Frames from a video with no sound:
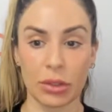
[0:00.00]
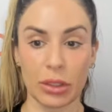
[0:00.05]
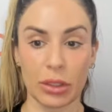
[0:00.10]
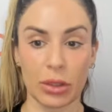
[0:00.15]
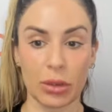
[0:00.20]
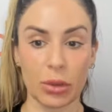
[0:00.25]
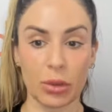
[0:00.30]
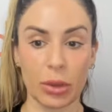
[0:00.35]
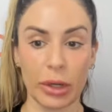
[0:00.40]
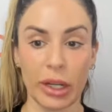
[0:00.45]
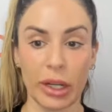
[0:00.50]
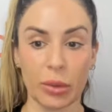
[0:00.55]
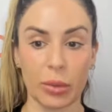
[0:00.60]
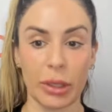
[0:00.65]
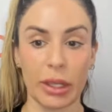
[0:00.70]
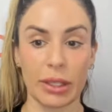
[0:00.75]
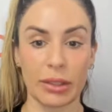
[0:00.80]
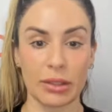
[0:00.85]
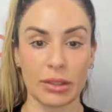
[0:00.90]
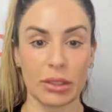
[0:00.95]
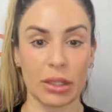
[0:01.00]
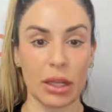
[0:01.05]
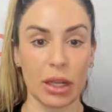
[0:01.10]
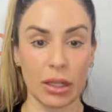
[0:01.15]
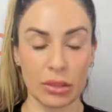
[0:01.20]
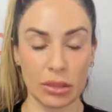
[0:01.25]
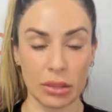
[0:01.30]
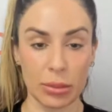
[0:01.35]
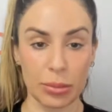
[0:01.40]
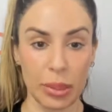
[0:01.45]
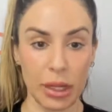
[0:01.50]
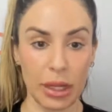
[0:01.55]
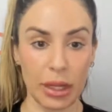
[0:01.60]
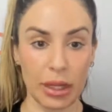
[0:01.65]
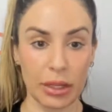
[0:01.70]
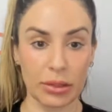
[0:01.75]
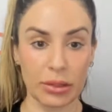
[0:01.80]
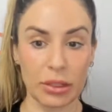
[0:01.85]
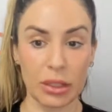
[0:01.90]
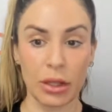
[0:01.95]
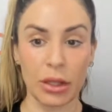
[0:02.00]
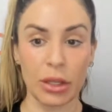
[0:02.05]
you know, great ways to customize